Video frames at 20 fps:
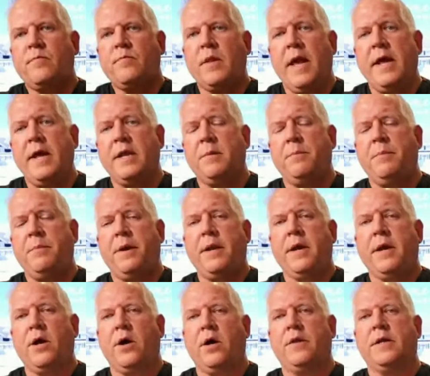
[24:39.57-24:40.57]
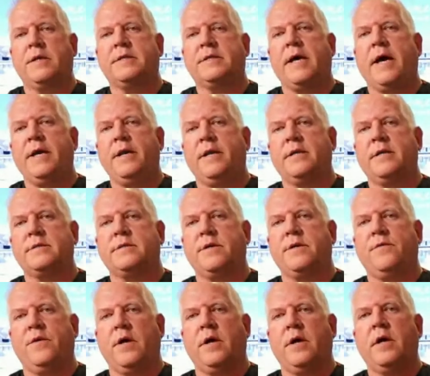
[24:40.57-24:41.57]
And depending on the tightness
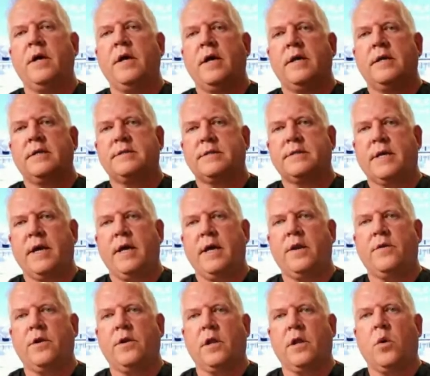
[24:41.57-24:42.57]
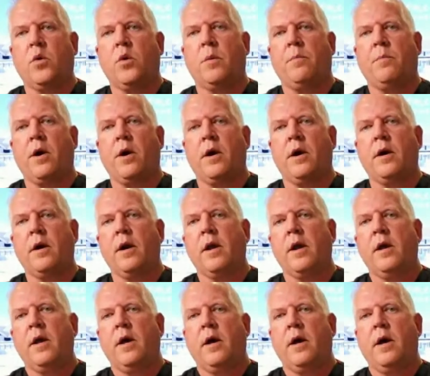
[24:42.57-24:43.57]
of the skin in the lower part,
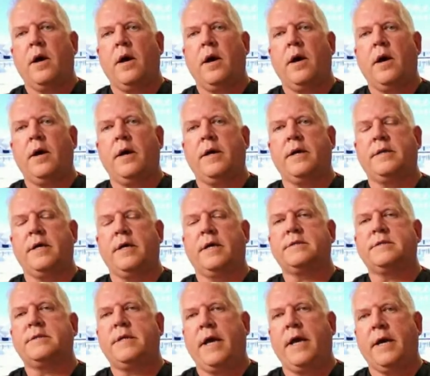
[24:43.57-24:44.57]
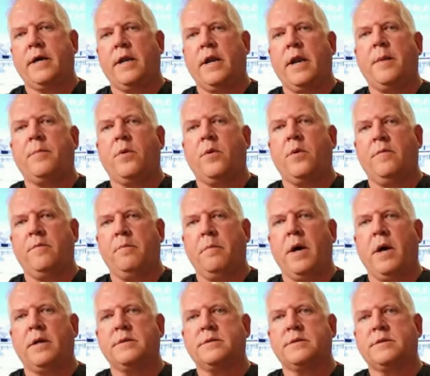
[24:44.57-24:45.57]
it does take a number of
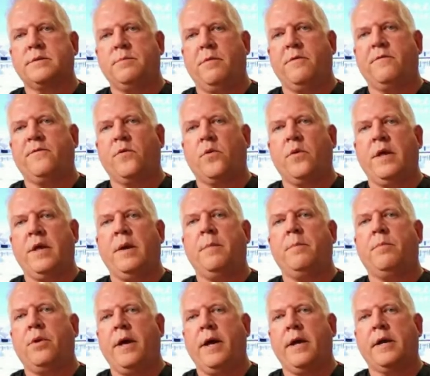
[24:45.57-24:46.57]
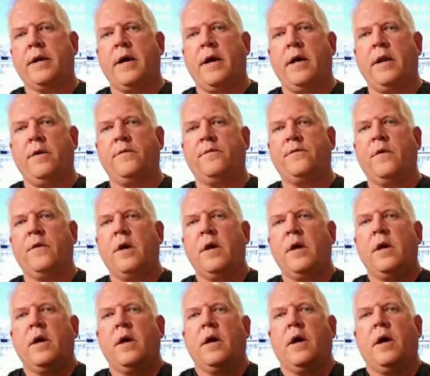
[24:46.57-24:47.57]
months before the implant kind of
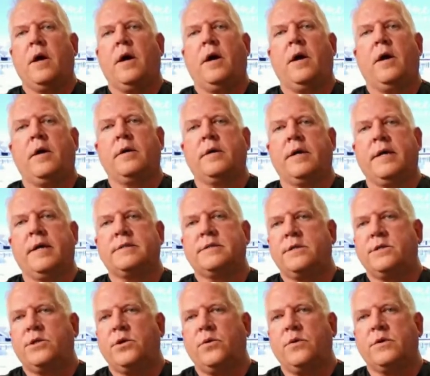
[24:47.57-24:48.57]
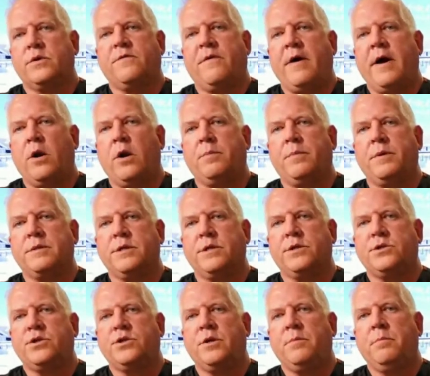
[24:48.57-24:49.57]
gets into its final
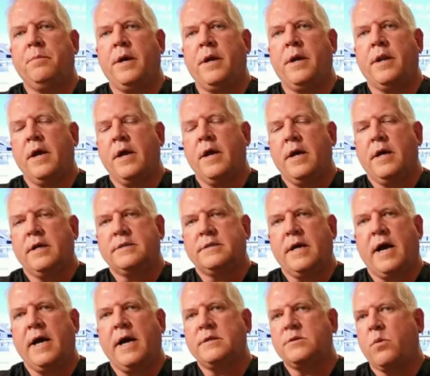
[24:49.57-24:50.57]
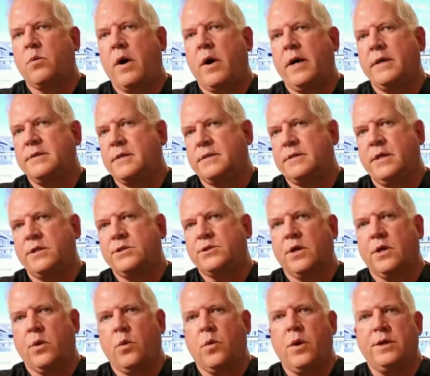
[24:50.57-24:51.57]
position. But size-wise,
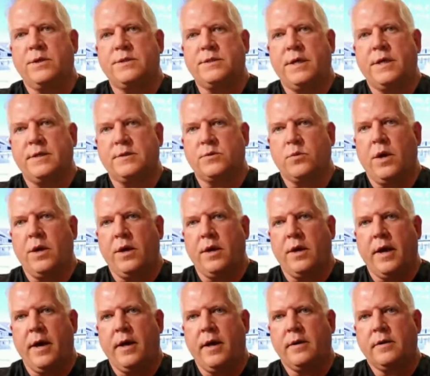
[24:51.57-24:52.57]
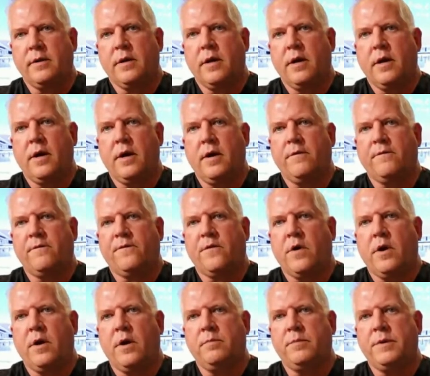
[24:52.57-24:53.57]
essentially what you see is what you get
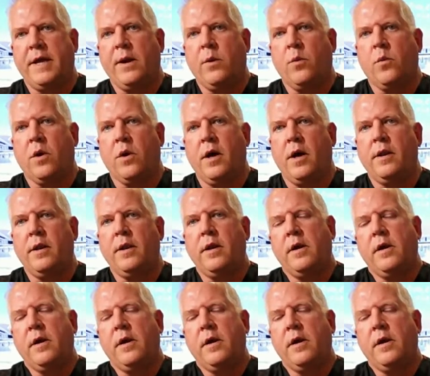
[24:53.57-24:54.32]
from day one.